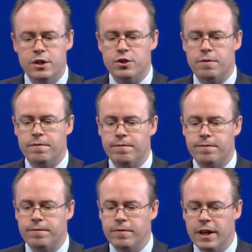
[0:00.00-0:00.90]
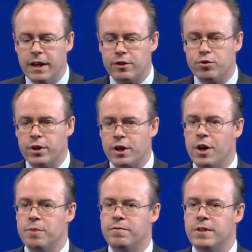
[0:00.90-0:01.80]
So electronic
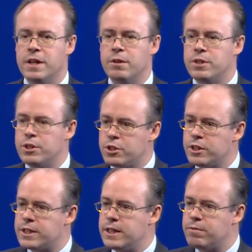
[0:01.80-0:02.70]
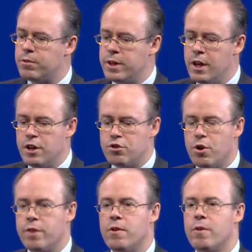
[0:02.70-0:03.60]
home video, digital delivery,
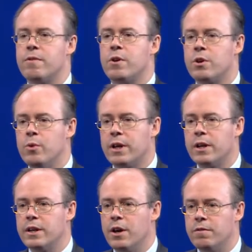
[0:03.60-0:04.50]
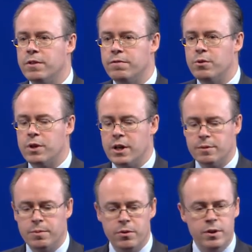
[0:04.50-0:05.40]
growing very, very quickly over the
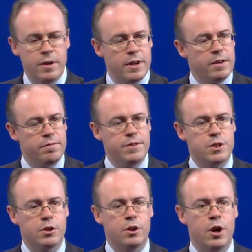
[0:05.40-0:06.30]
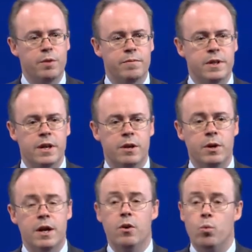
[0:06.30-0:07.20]
forecast period. Physical home video,
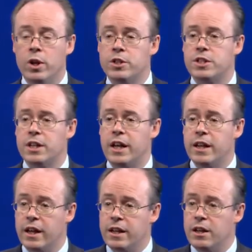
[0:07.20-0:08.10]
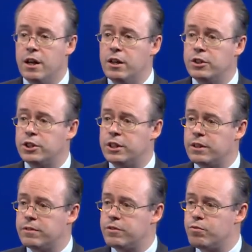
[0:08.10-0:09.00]
while still a large
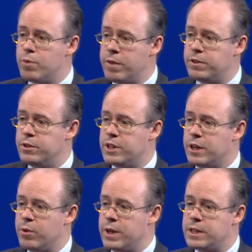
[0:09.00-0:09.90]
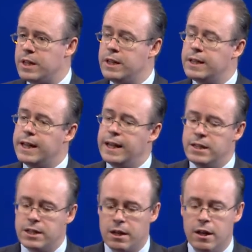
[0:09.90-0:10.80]
revenue generator, in
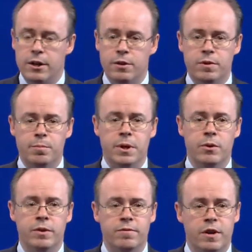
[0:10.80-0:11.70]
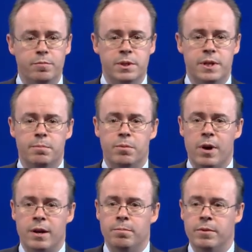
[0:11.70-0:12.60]
decline over the period, 5% per annum